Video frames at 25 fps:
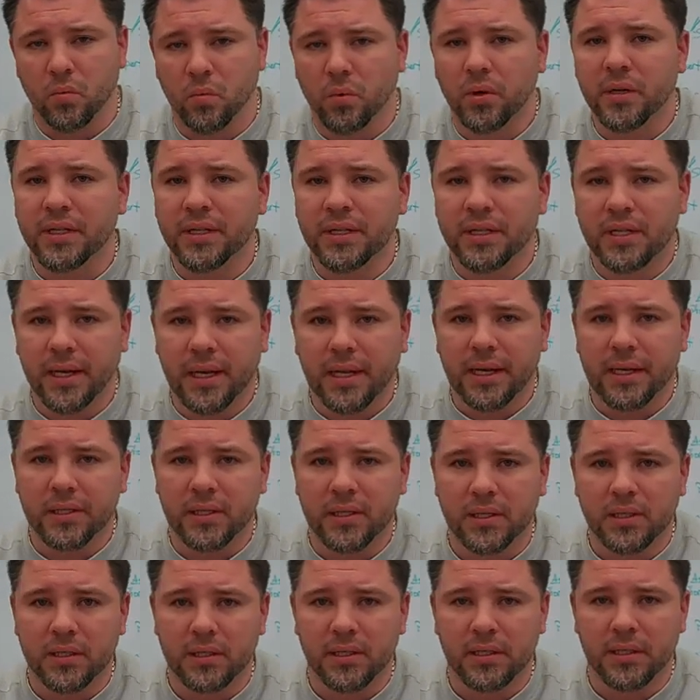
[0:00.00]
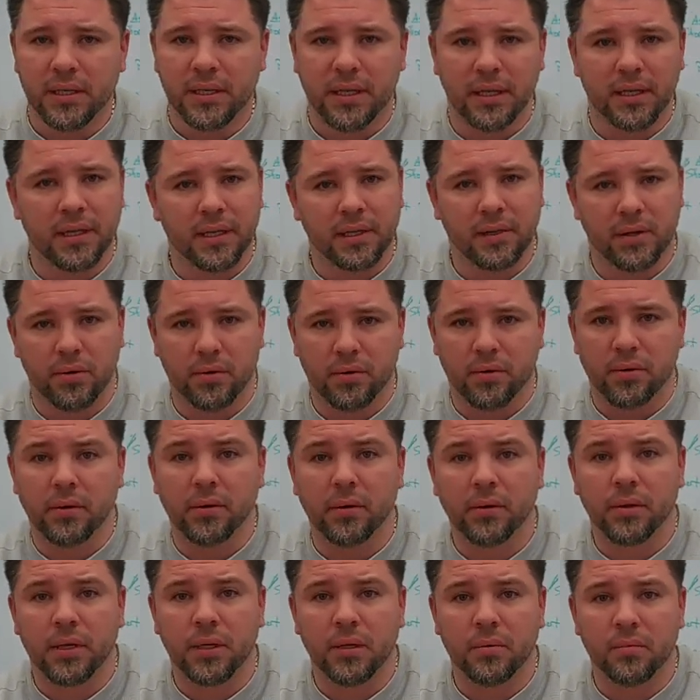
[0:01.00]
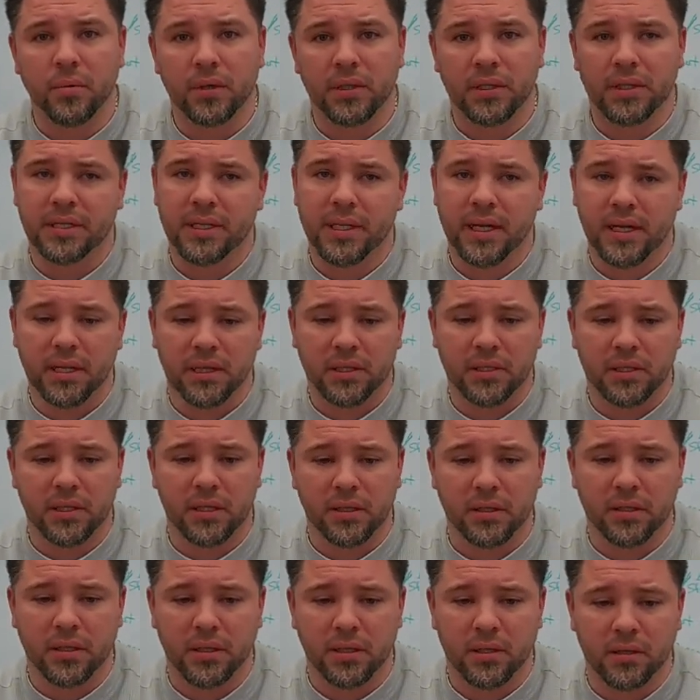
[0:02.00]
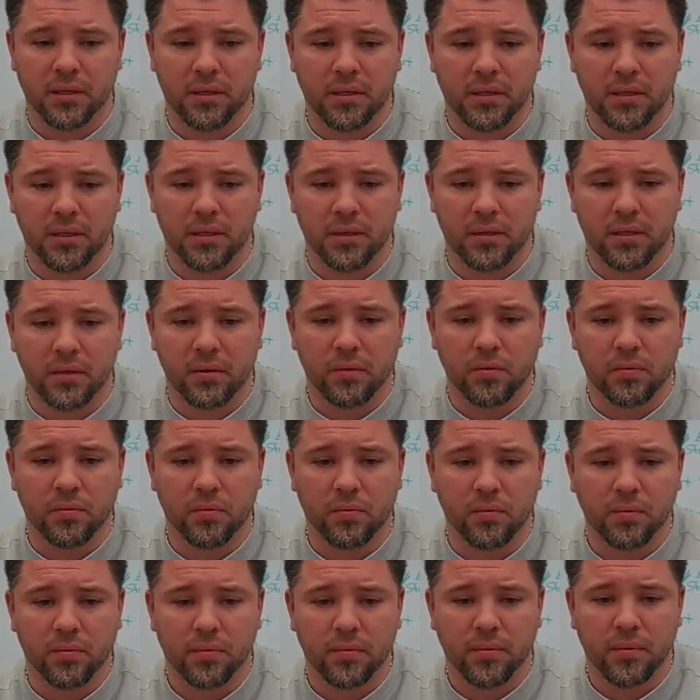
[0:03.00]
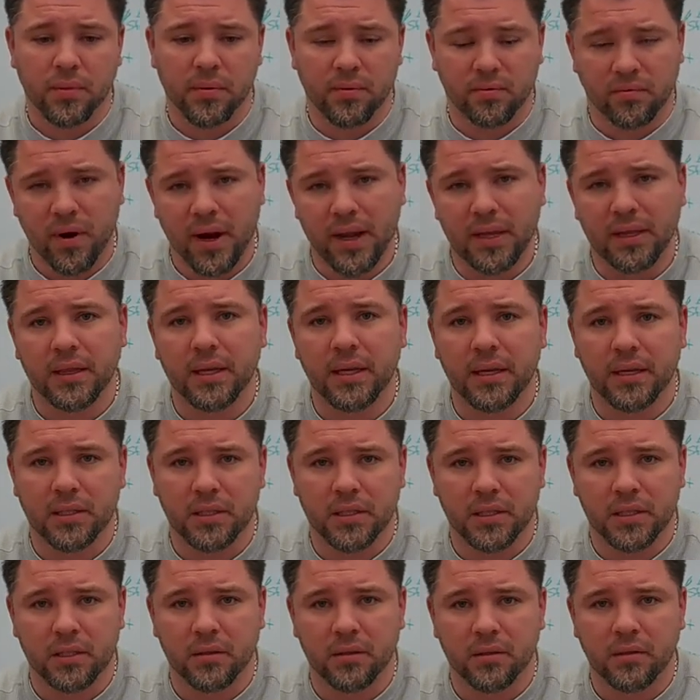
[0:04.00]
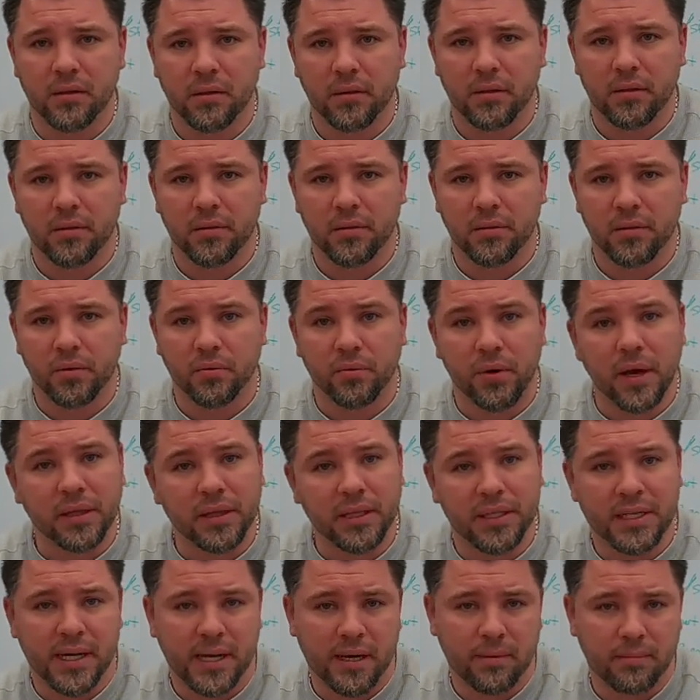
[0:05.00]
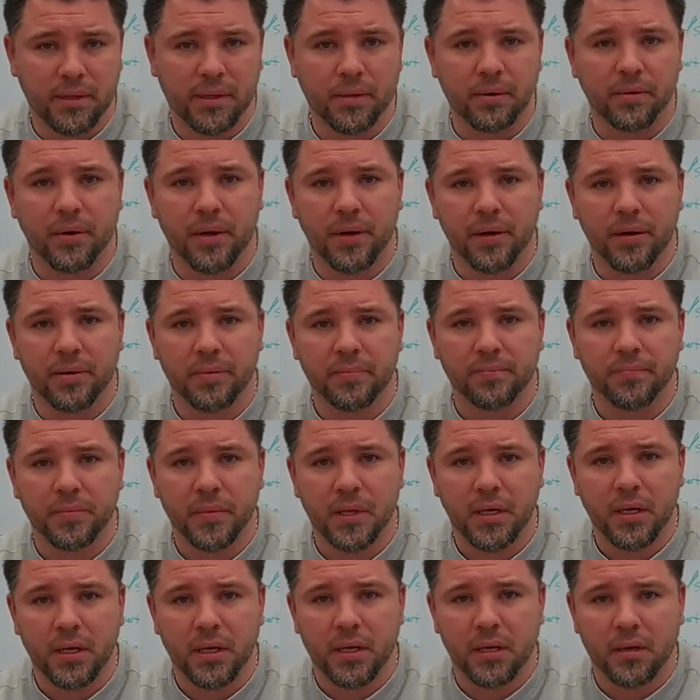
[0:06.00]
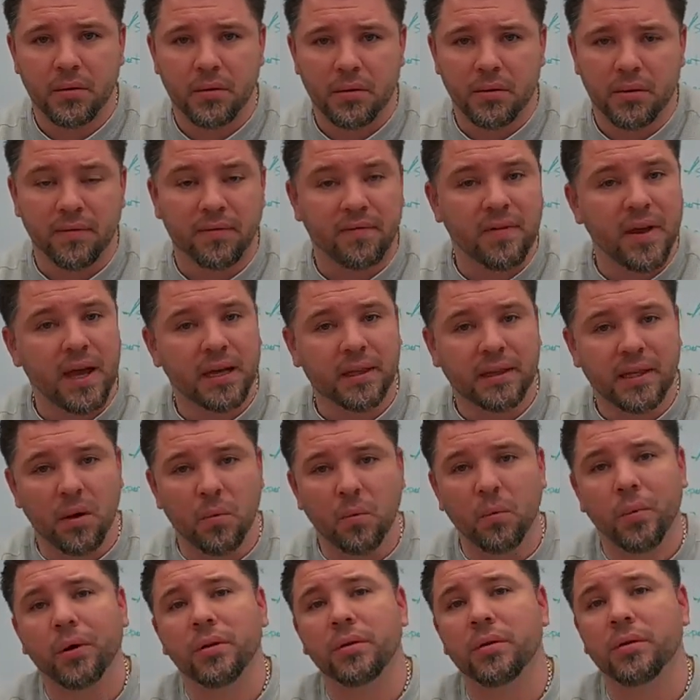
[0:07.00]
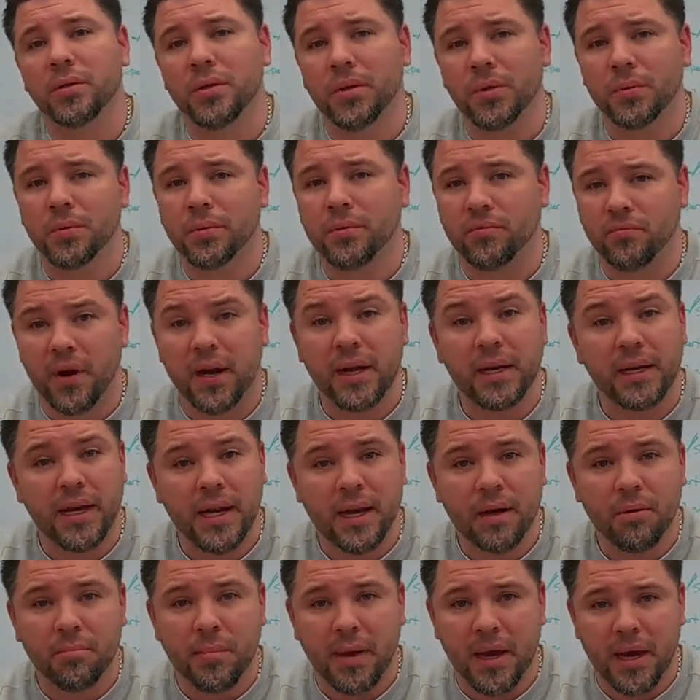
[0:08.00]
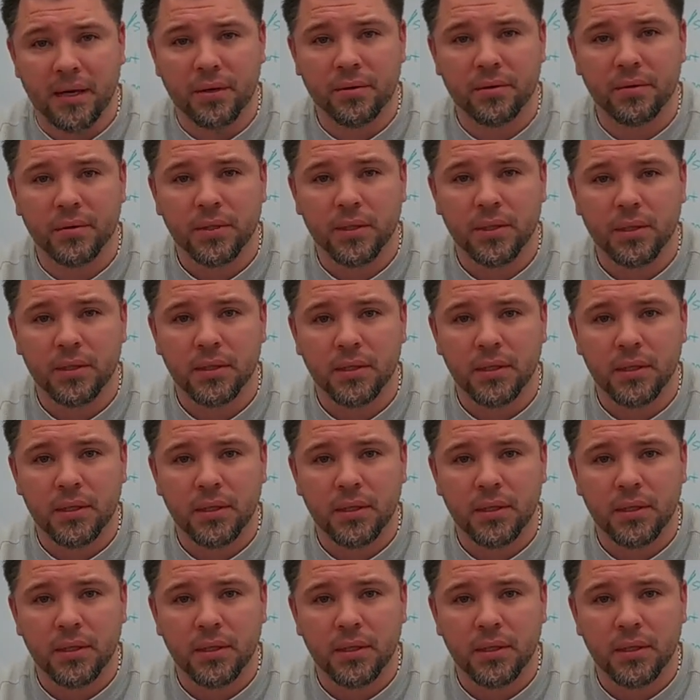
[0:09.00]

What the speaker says: What it takes to get in here early, what it takes to do the right things throughout the time that they're here. The fact that what you're doing right now matters,